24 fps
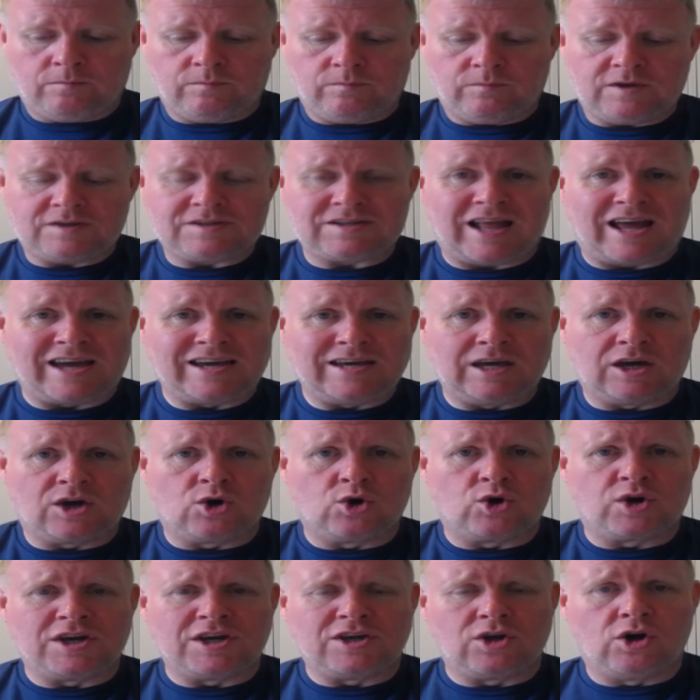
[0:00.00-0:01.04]
It's like your
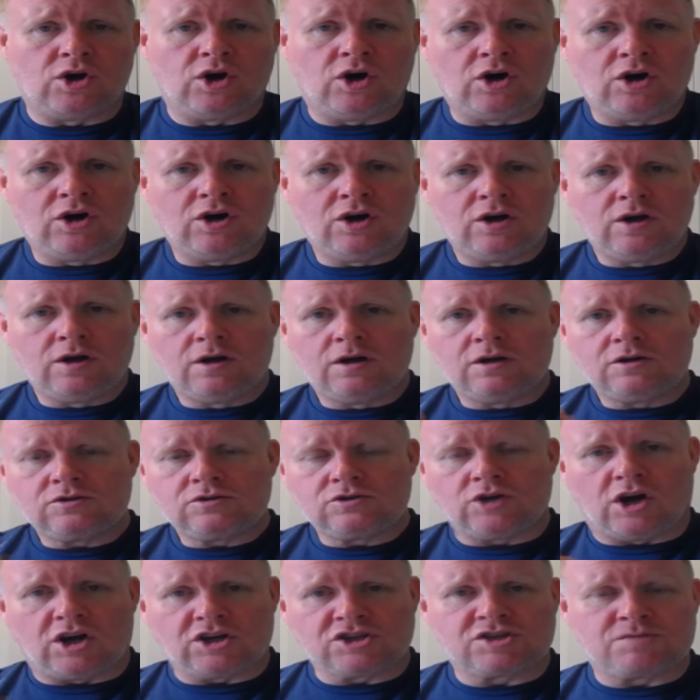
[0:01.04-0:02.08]
cookie dough
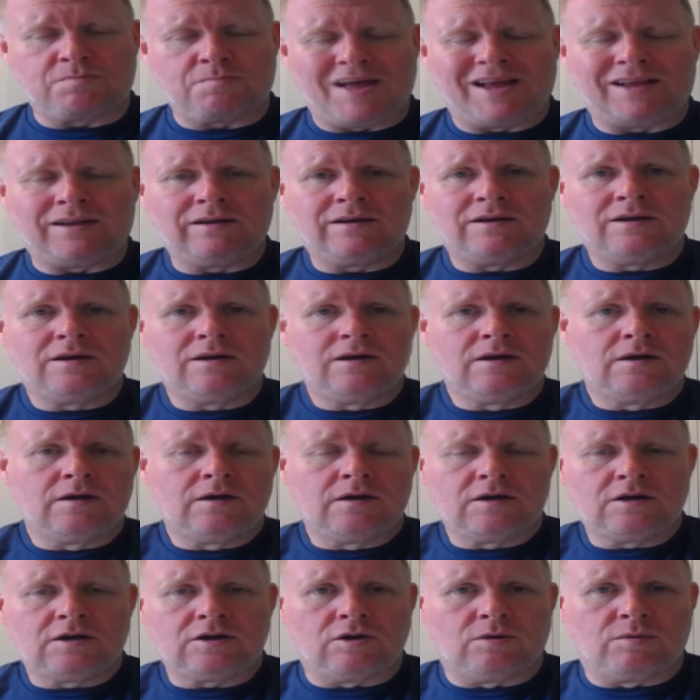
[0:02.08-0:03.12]
sort of smell.
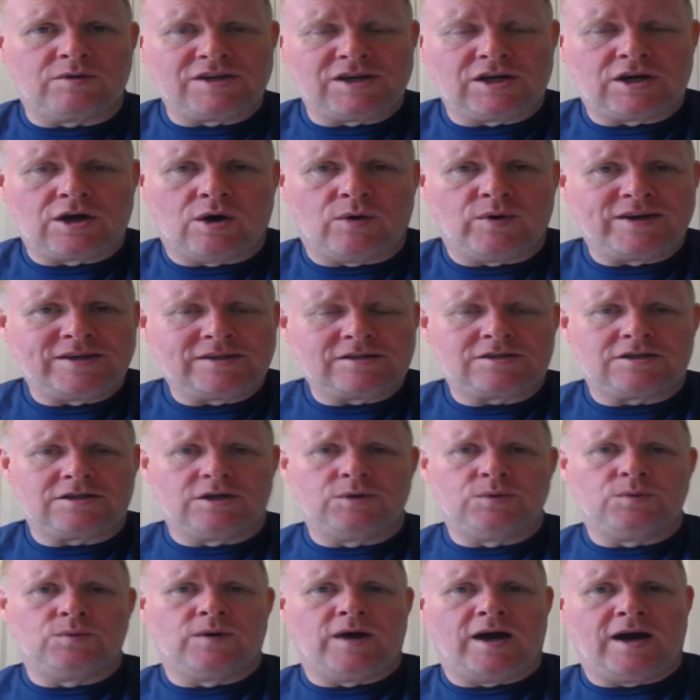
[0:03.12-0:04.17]
You know, when you go
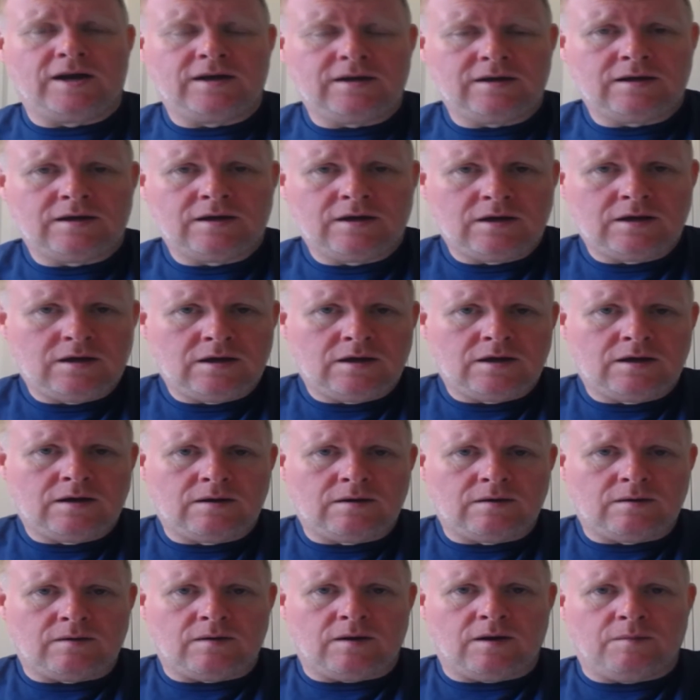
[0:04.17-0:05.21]
into
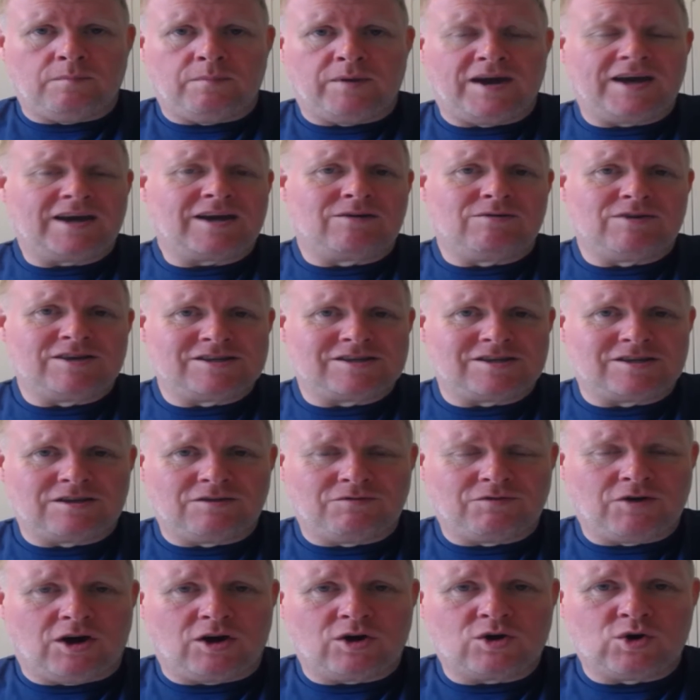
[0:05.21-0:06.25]
bakeries and they've
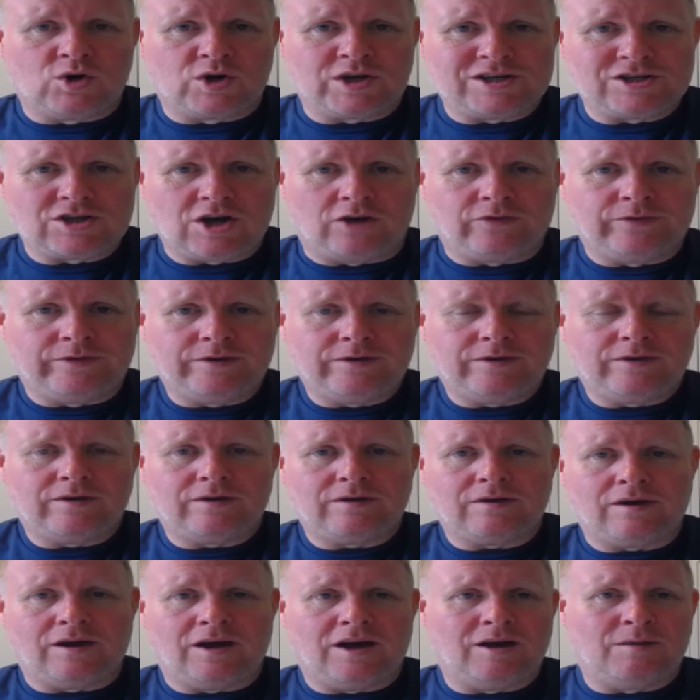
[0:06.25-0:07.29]
got cookies on,
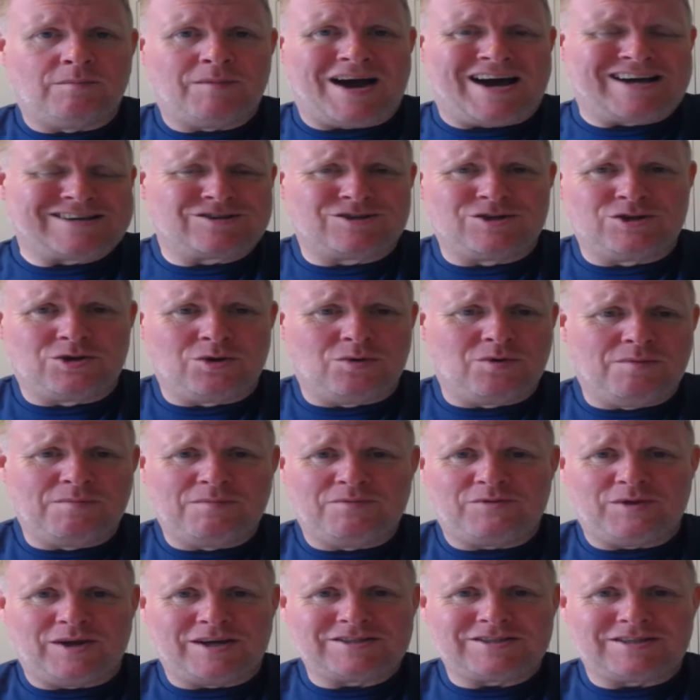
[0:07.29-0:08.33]
as they do in
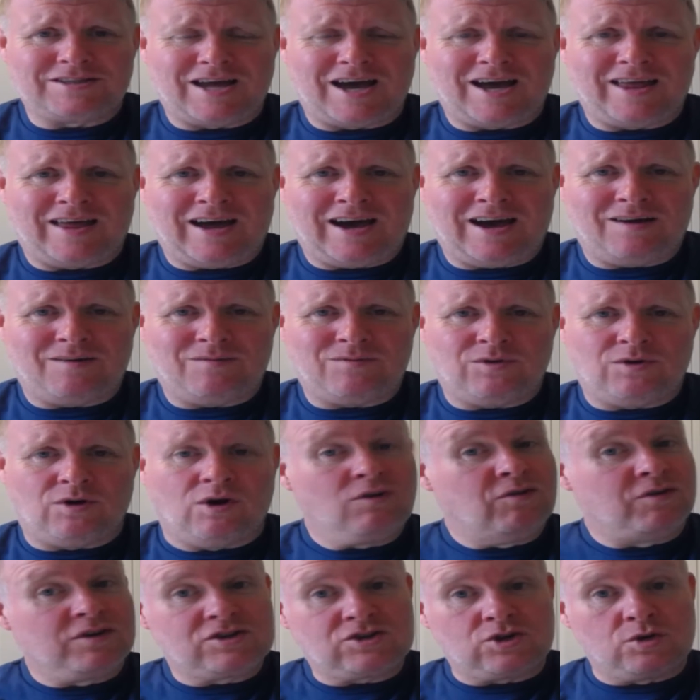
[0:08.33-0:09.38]
places like that,
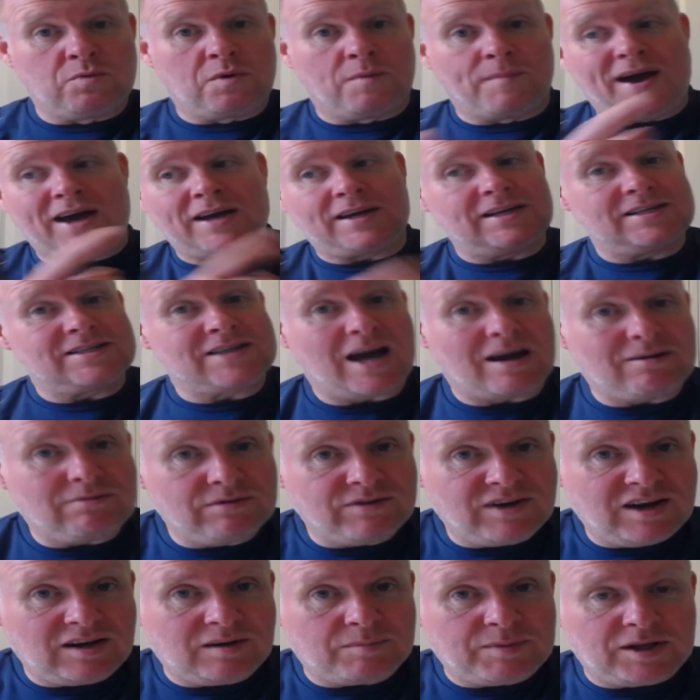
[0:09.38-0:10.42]
other supermarkets are
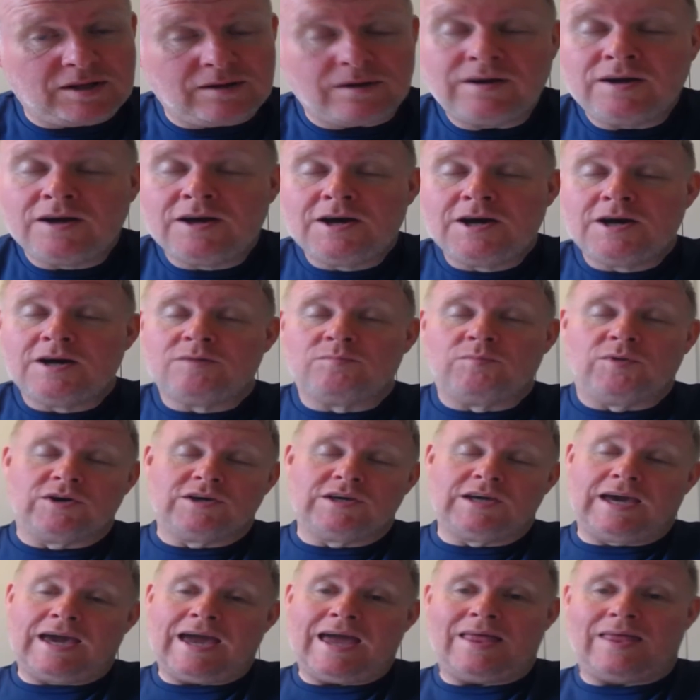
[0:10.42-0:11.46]
available, but
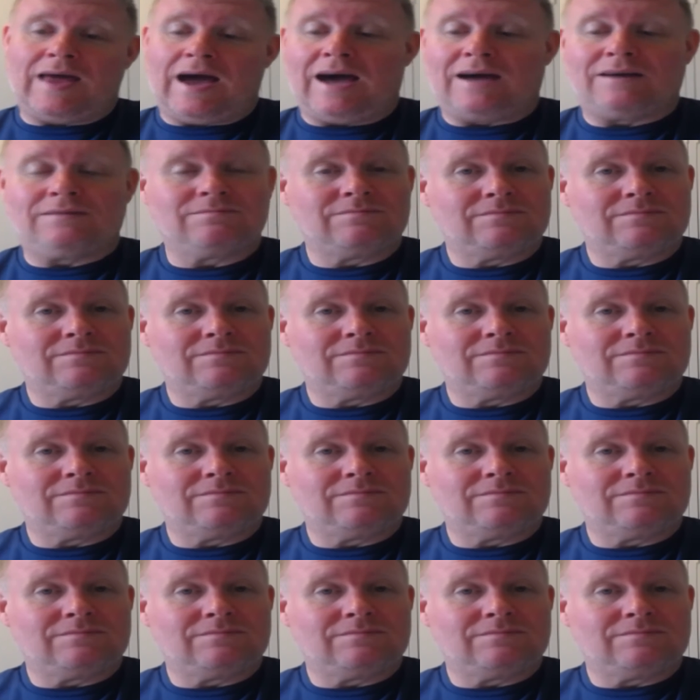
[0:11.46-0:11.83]
you get that